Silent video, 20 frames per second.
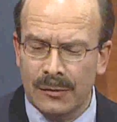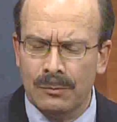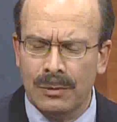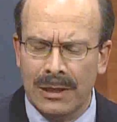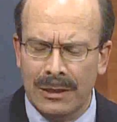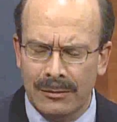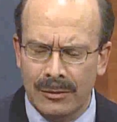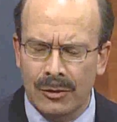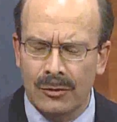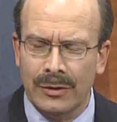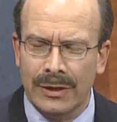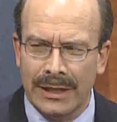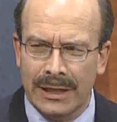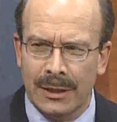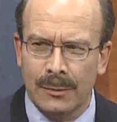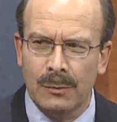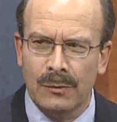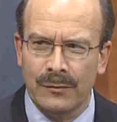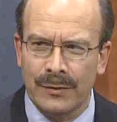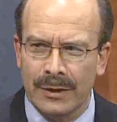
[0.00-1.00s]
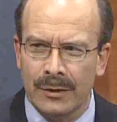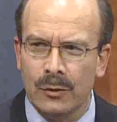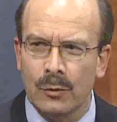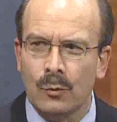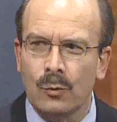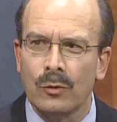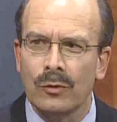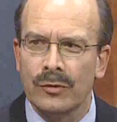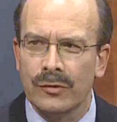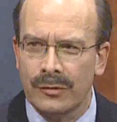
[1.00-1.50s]
that's probably okay to
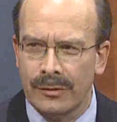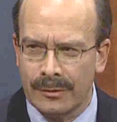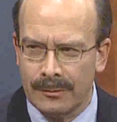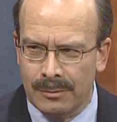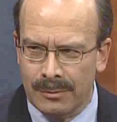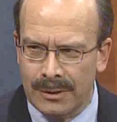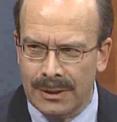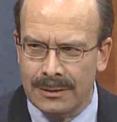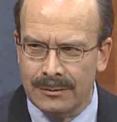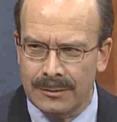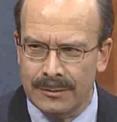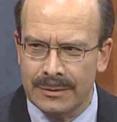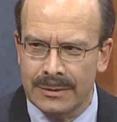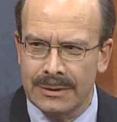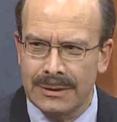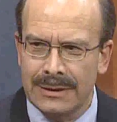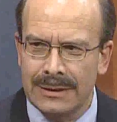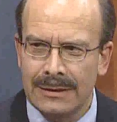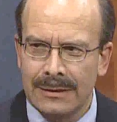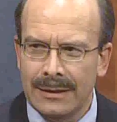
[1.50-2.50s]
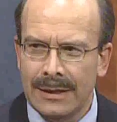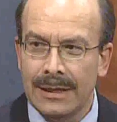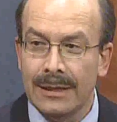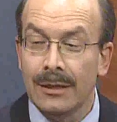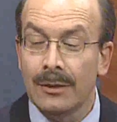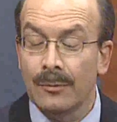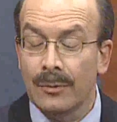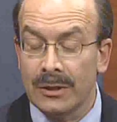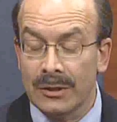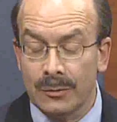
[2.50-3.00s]
prevent the worst of the problems.
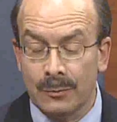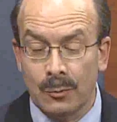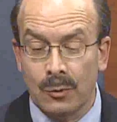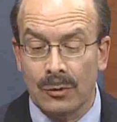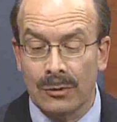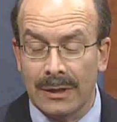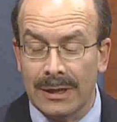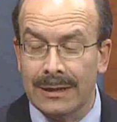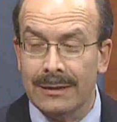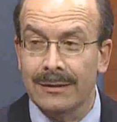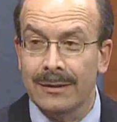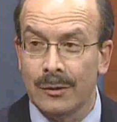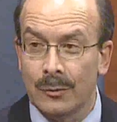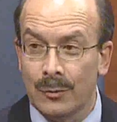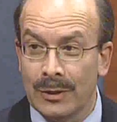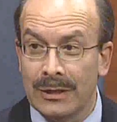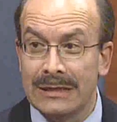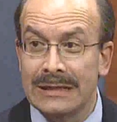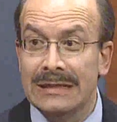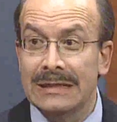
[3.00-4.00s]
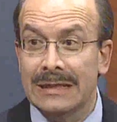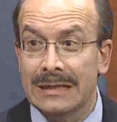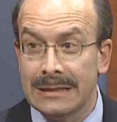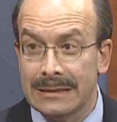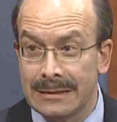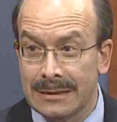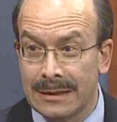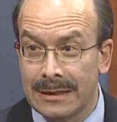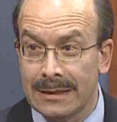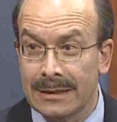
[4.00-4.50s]
And they're much more likely to wear
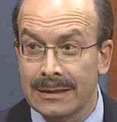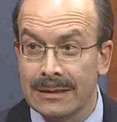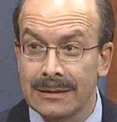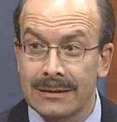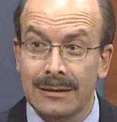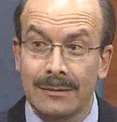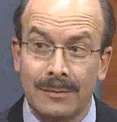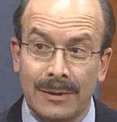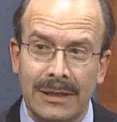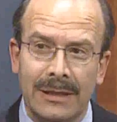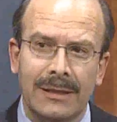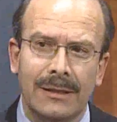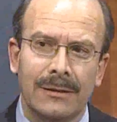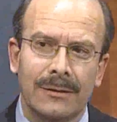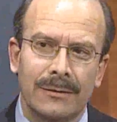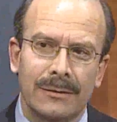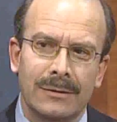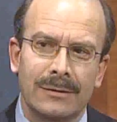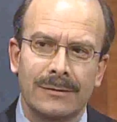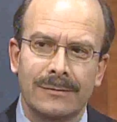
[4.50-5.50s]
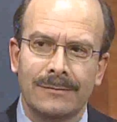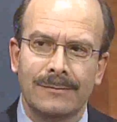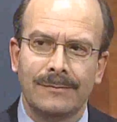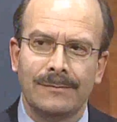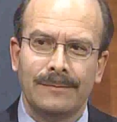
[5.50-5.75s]
knee-high stockings than pantyhose.